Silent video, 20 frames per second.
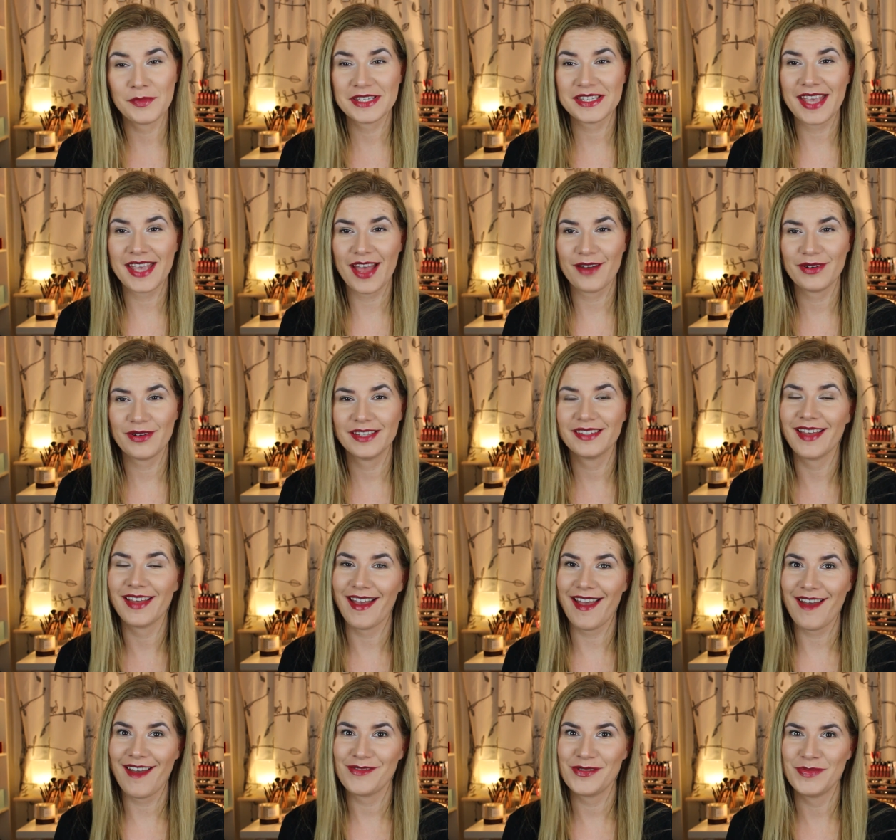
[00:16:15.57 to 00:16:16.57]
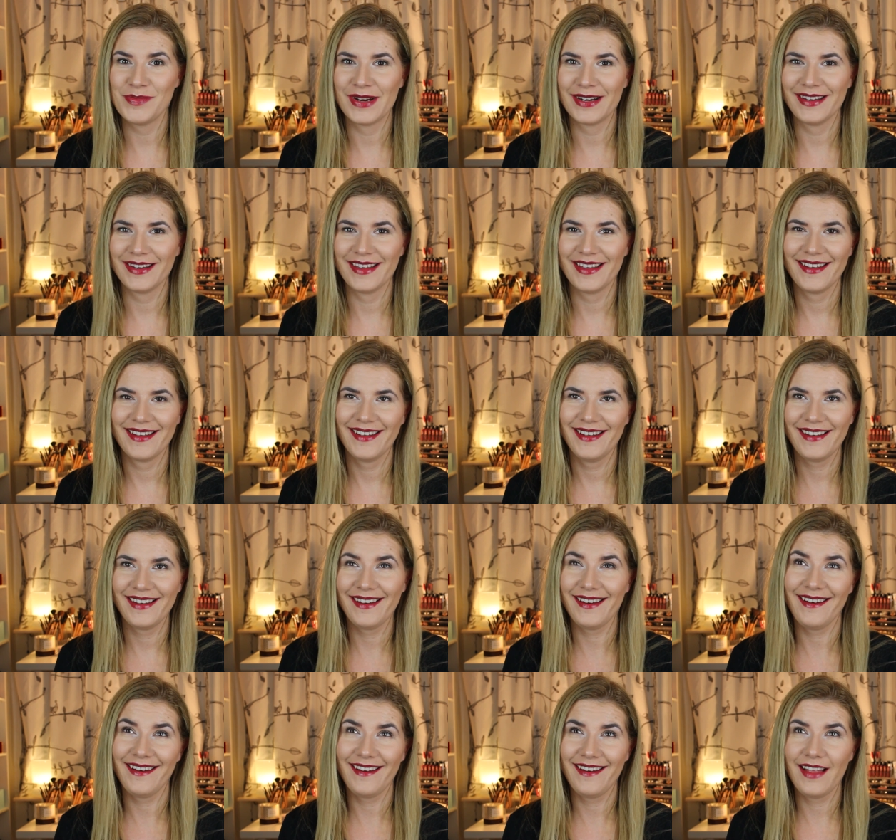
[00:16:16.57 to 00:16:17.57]
mascara that everybody
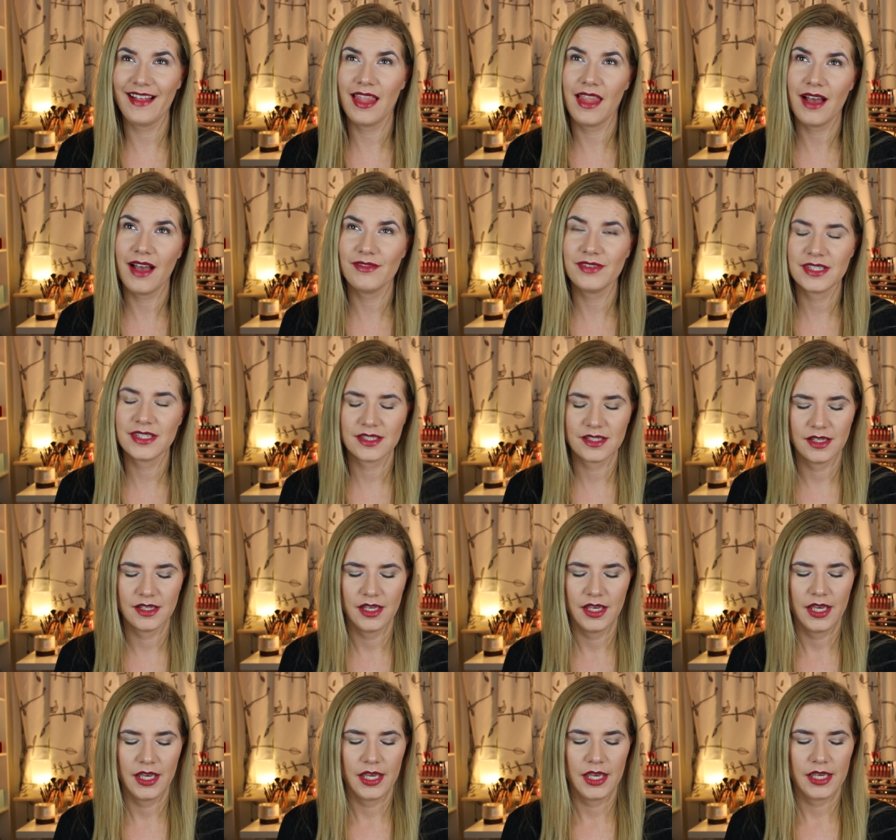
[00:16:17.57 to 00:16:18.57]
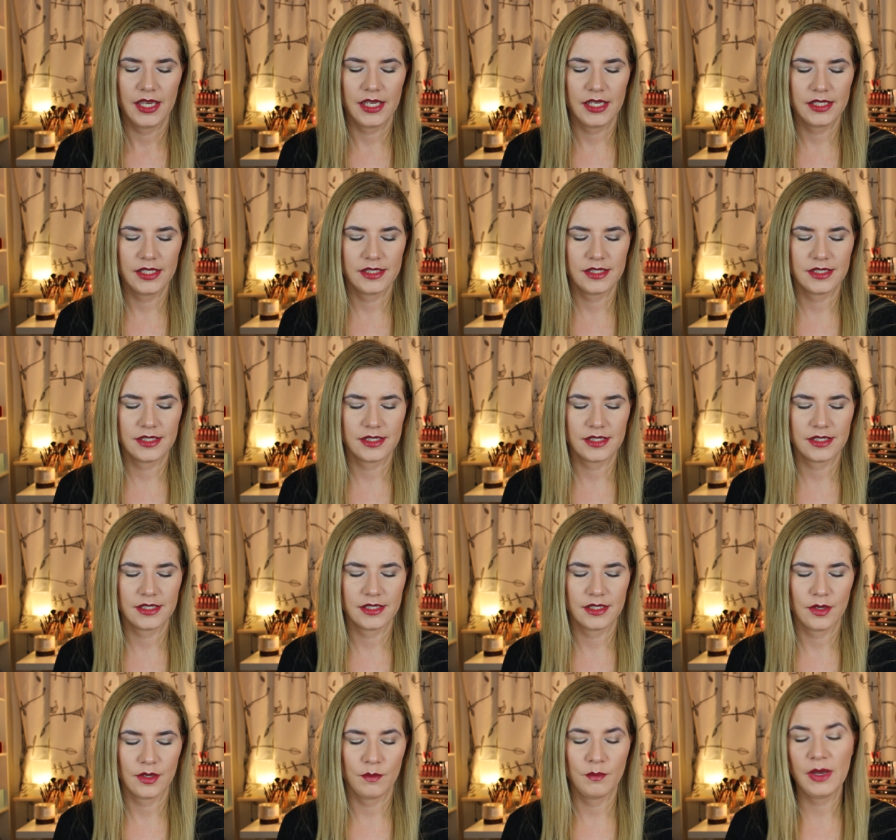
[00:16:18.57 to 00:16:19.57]
uh, loves. It's
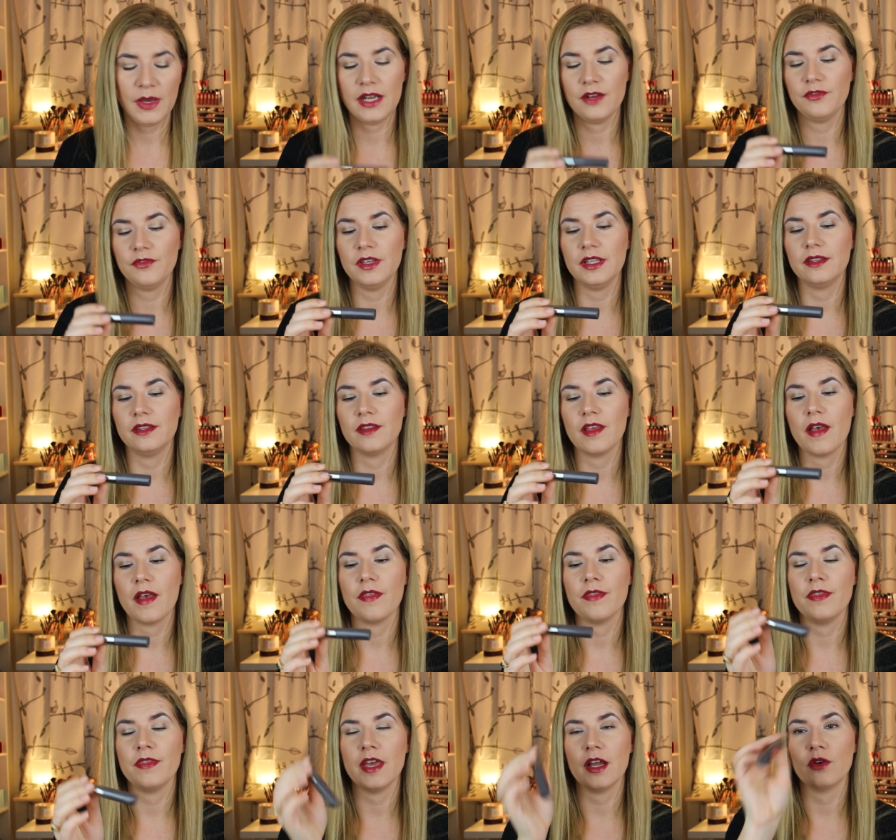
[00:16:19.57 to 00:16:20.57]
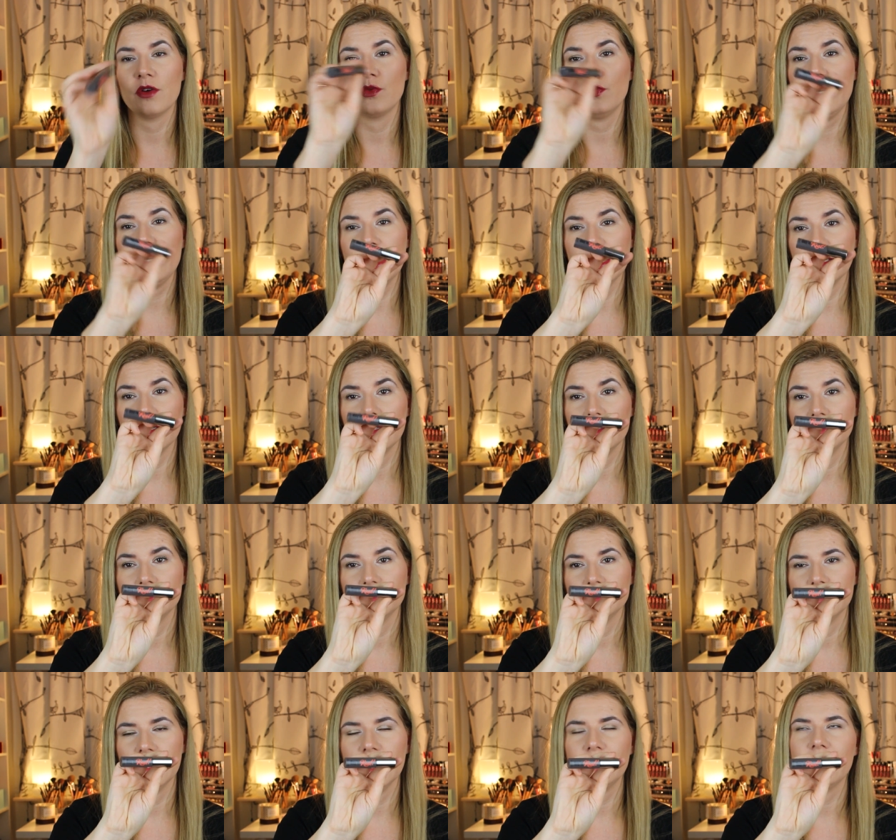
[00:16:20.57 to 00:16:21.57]
Benefit, they're real.
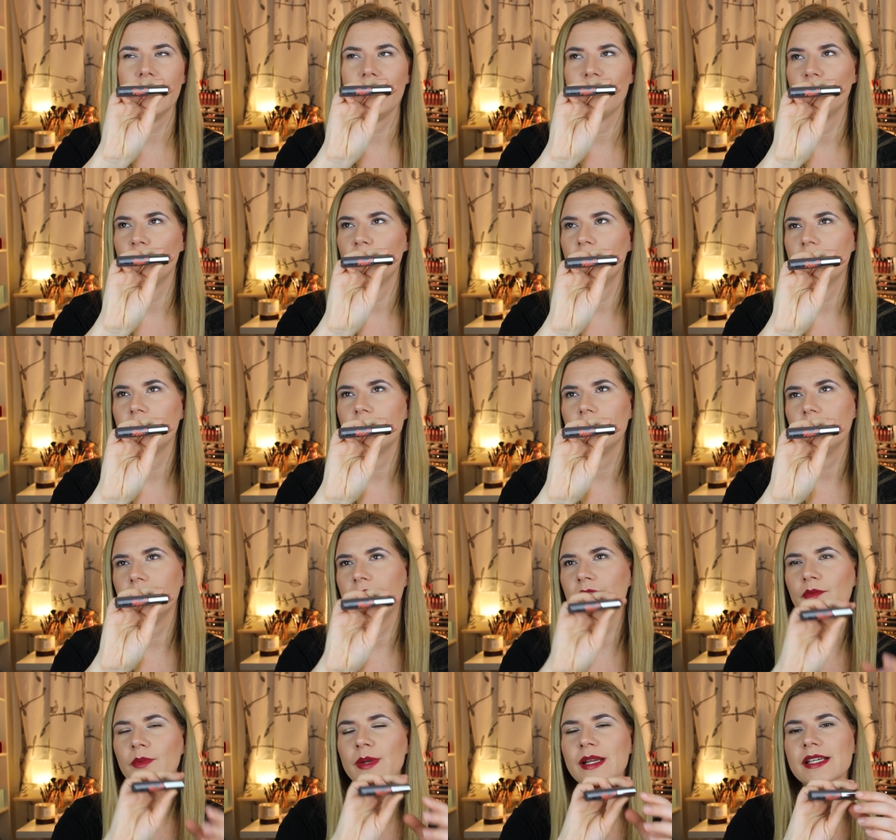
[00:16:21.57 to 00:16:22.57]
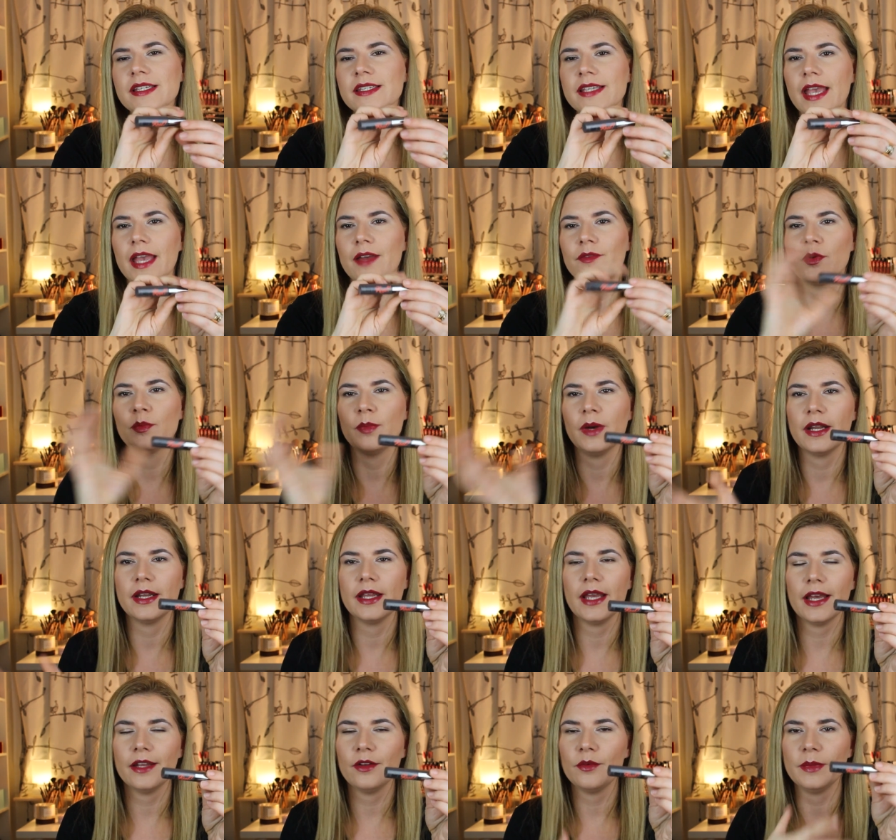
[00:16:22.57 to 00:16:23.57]
Not everybody. When I say
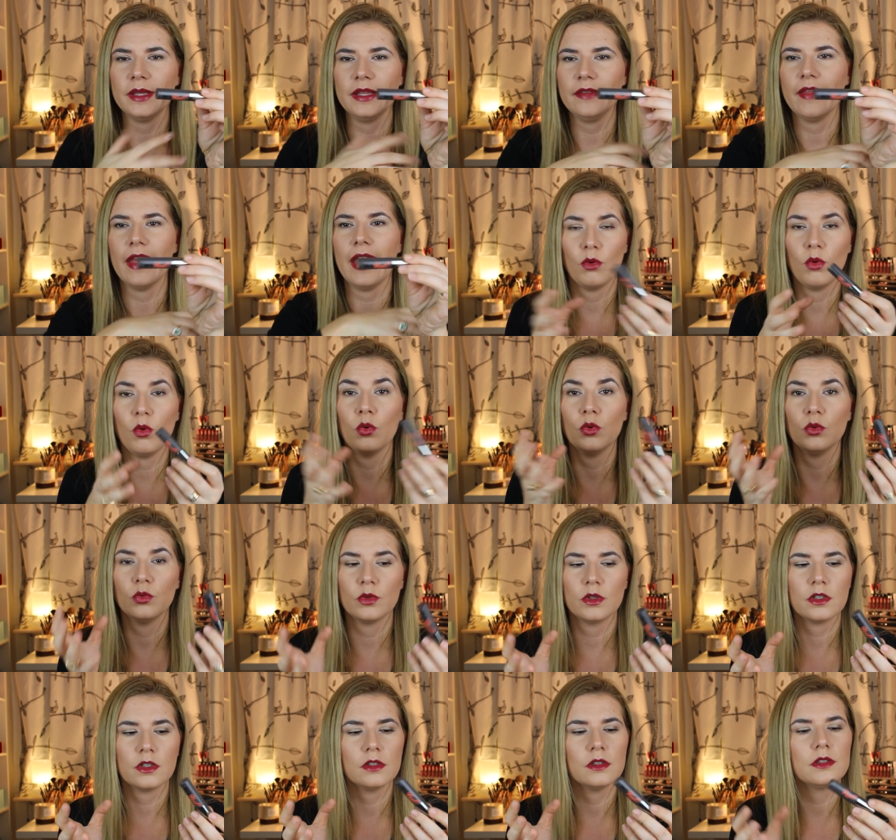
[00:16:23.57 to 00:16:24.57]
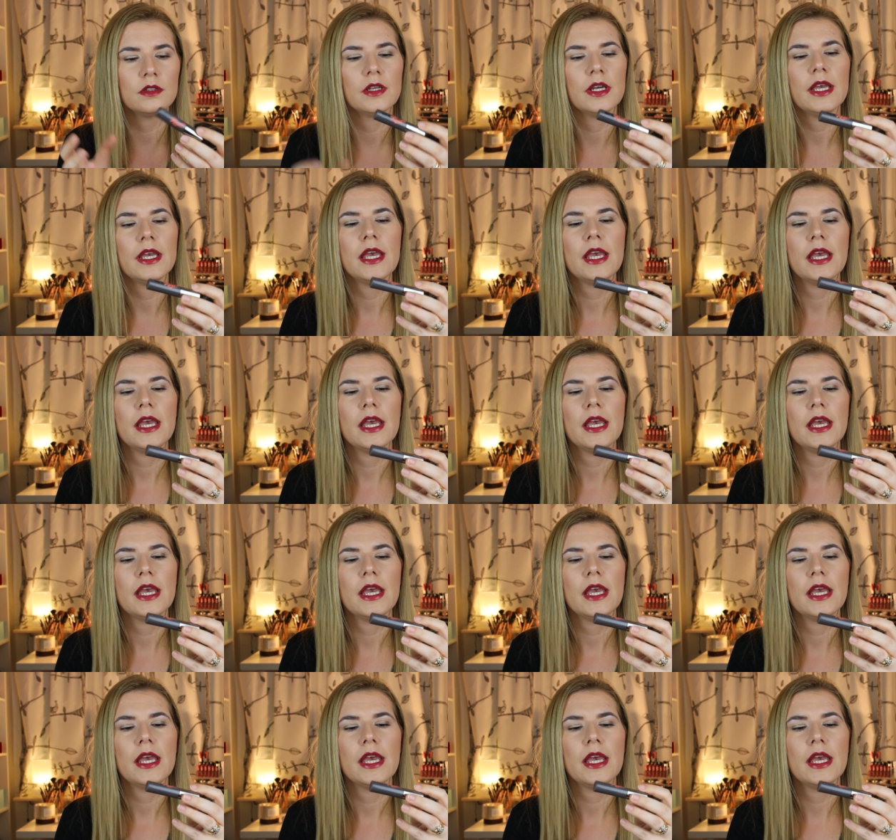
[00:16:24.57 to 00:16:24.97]
everybody, I don't mean whole world,